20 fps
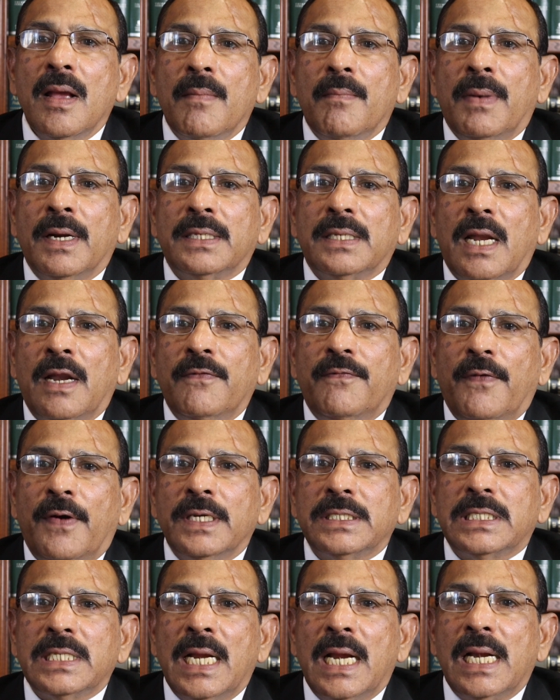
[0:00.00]
But
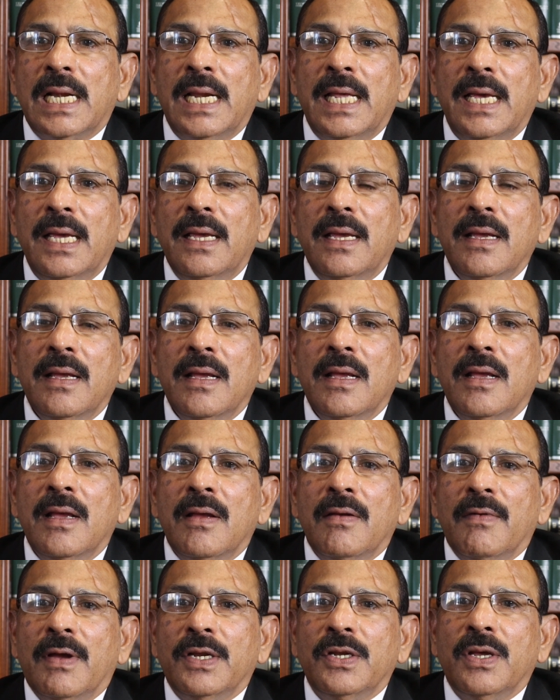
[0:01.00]
unfortunately,
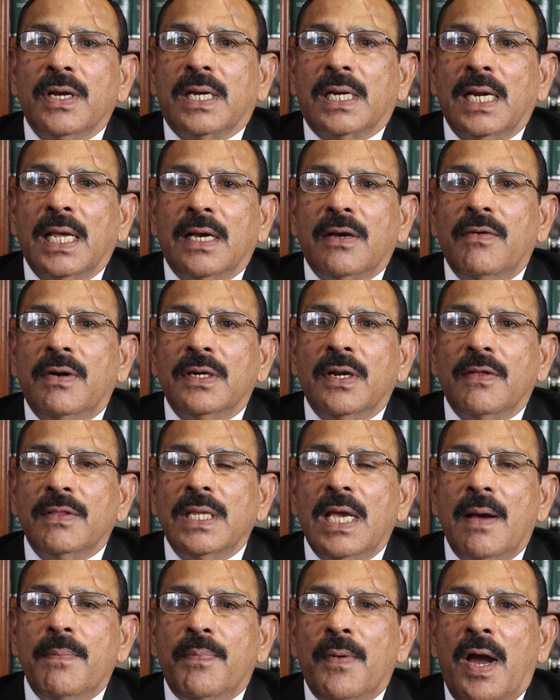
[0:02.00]
when you click one of
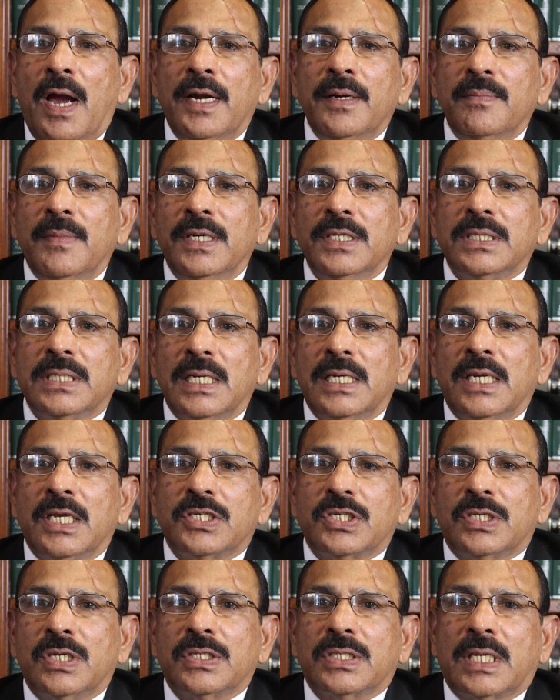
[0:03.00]
the appointments, the
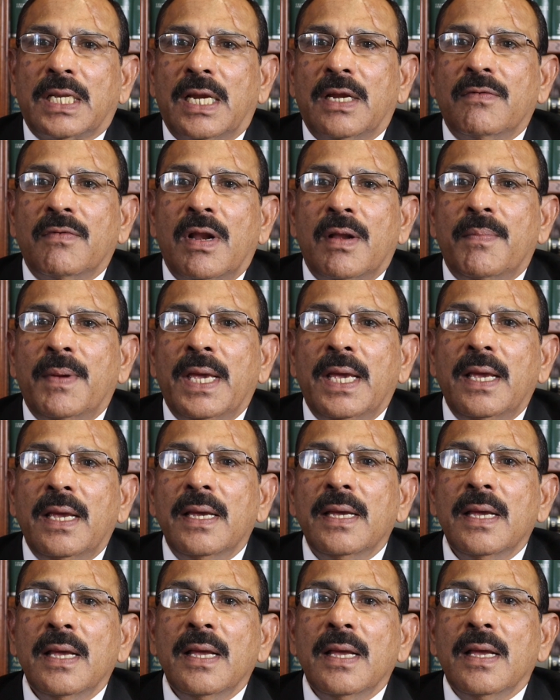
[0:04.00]
next screen will be,
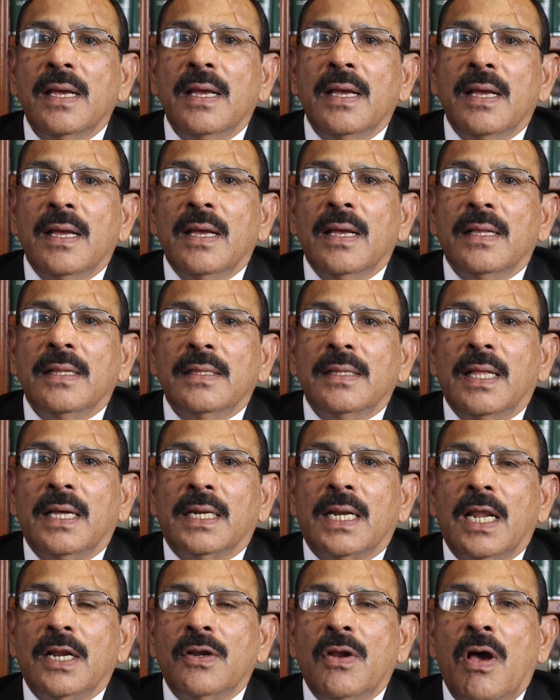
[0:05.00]

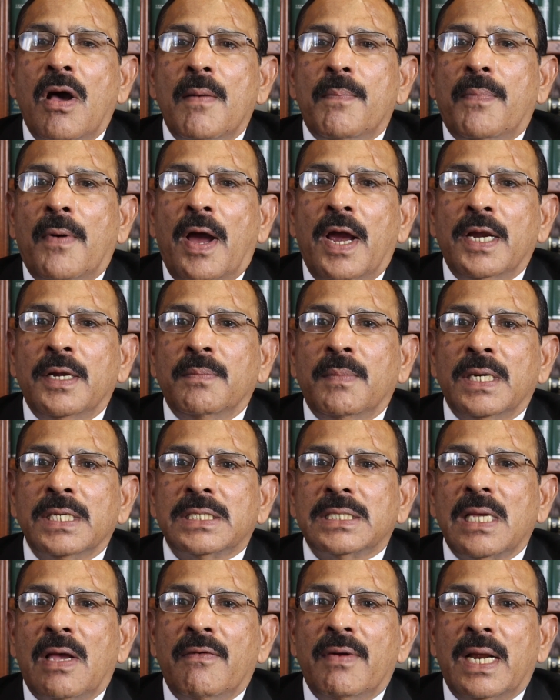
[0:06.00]
there are no
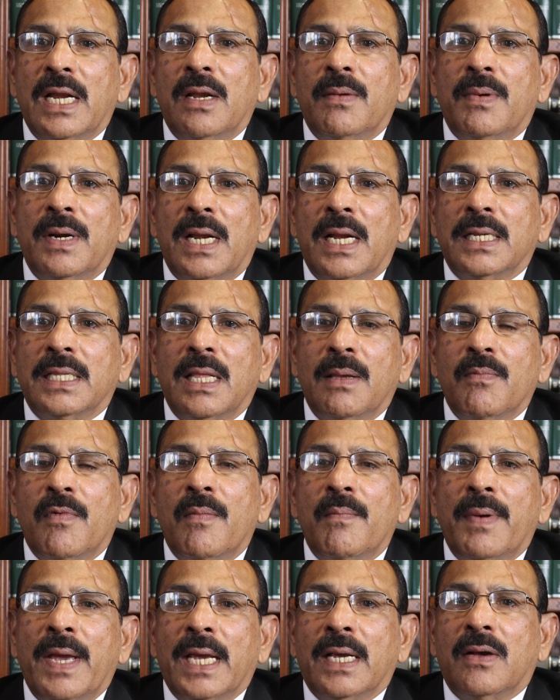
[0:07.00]
appointments available at the
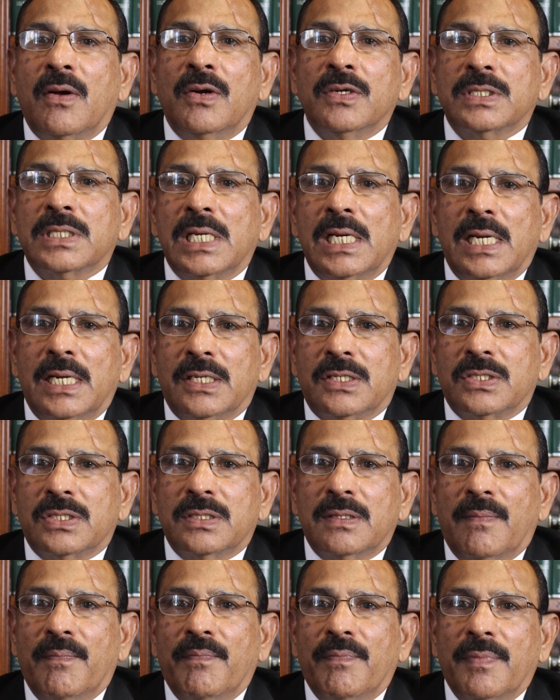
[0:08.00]
Mumbai
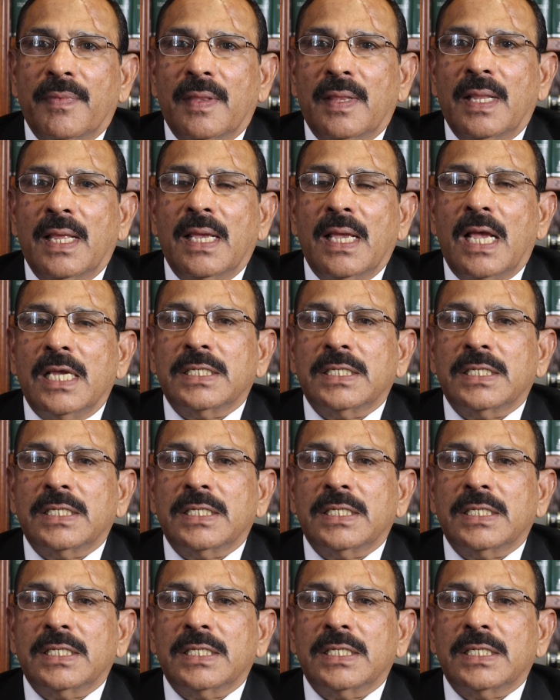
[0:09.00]
Consulate. They are